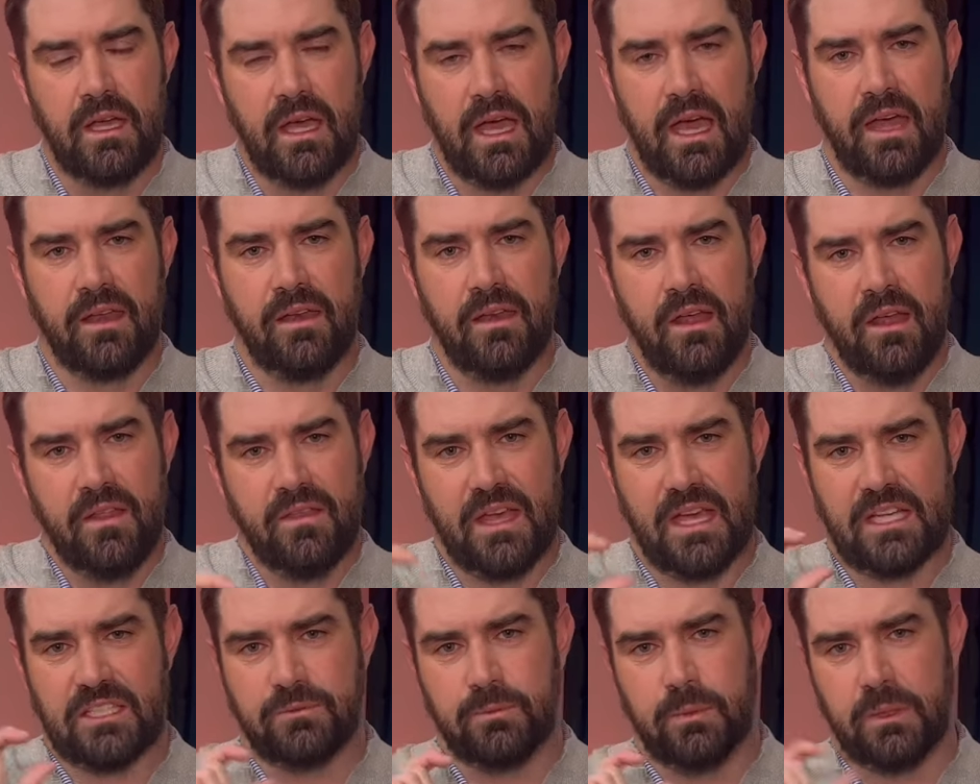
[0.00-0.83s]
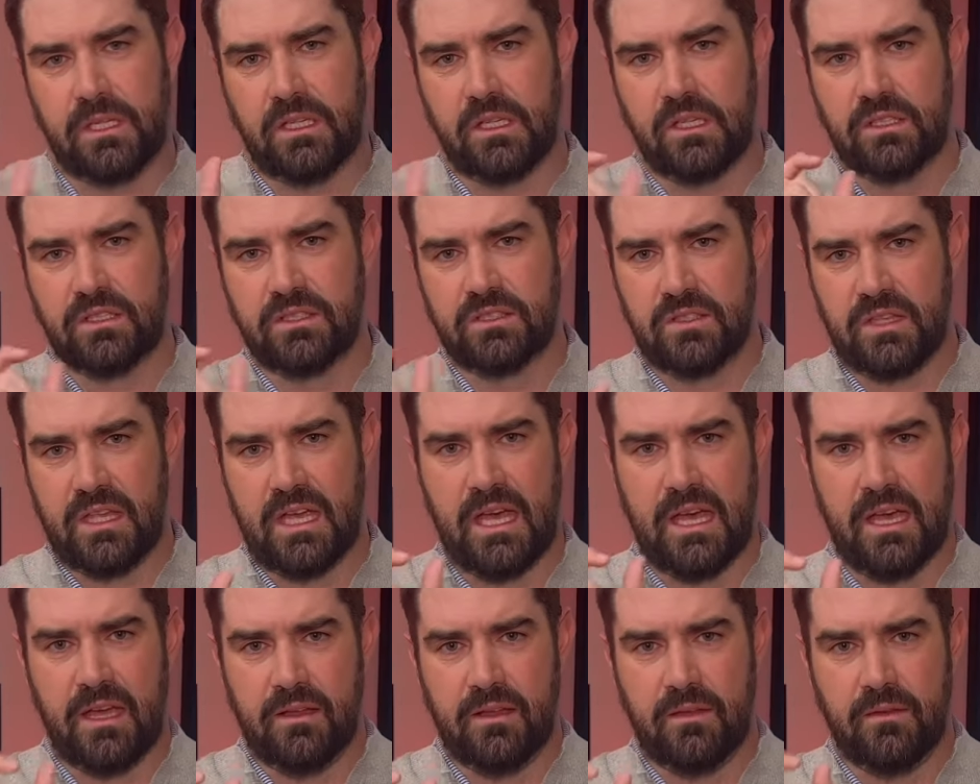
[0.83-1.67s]
And that's because
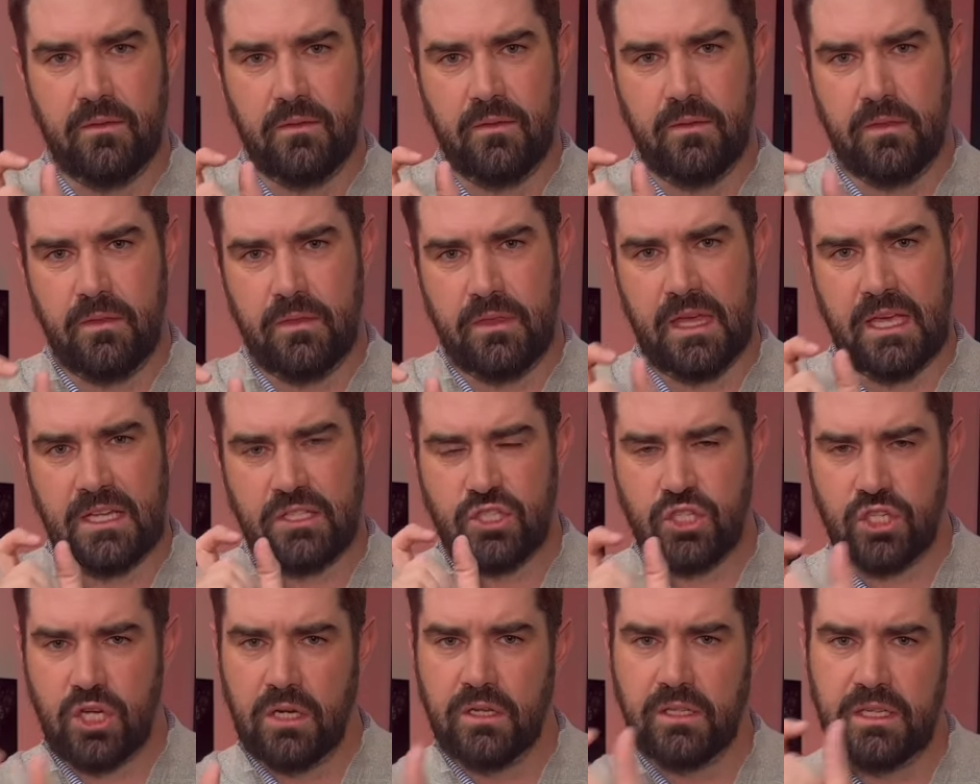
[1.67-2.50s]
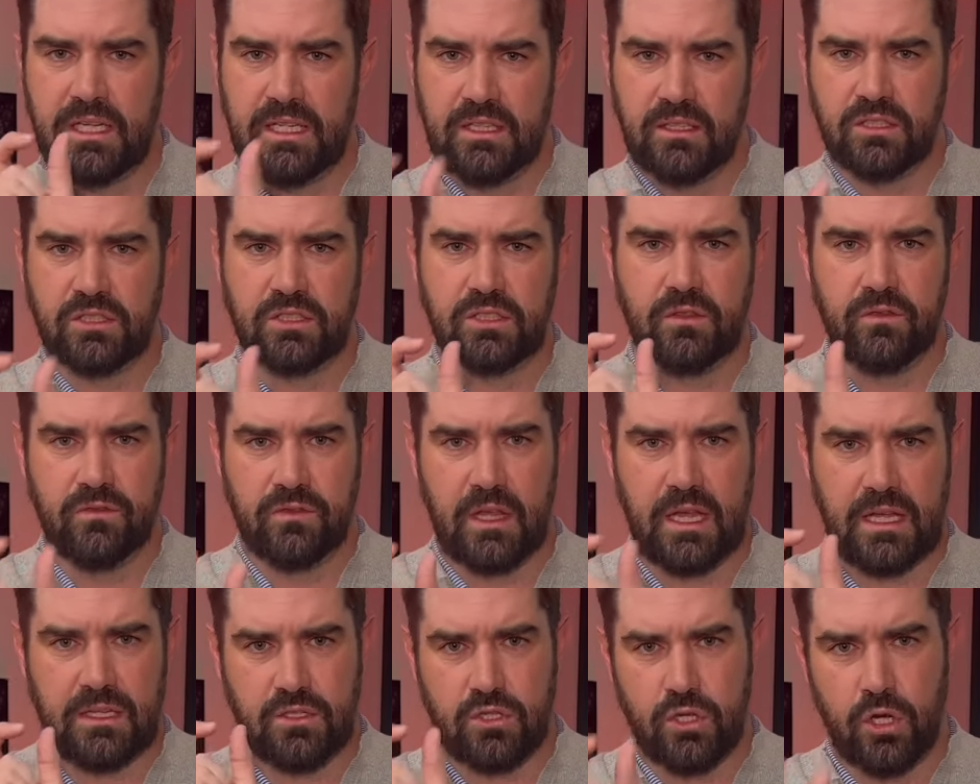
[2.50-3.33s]
that, that chunkiness of
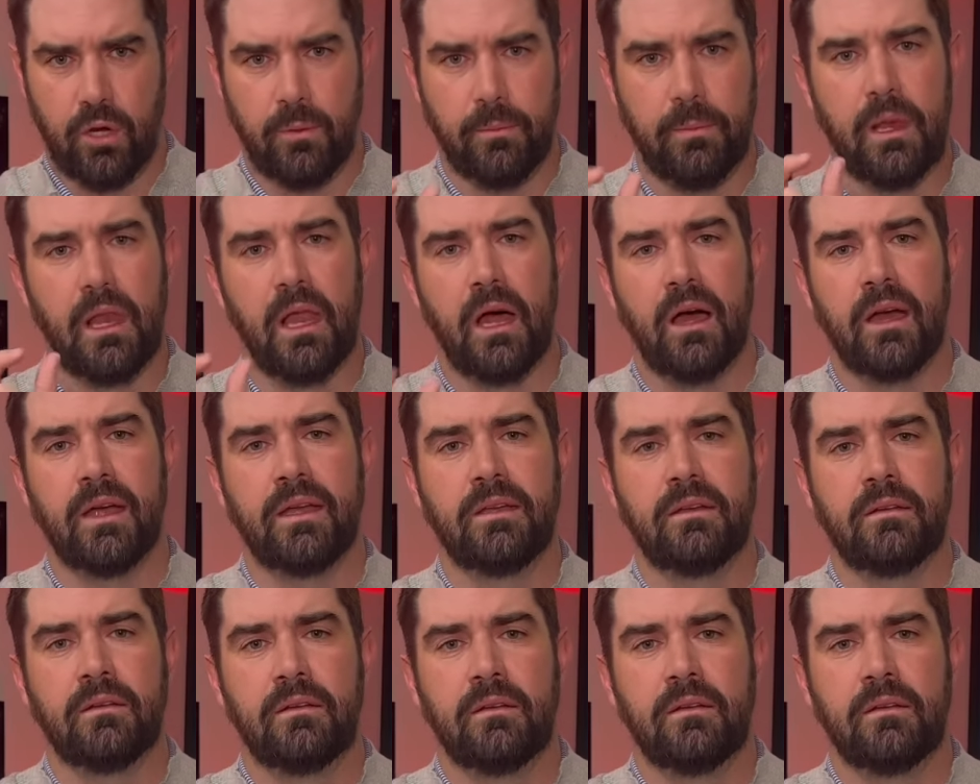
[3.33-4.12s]
that top line,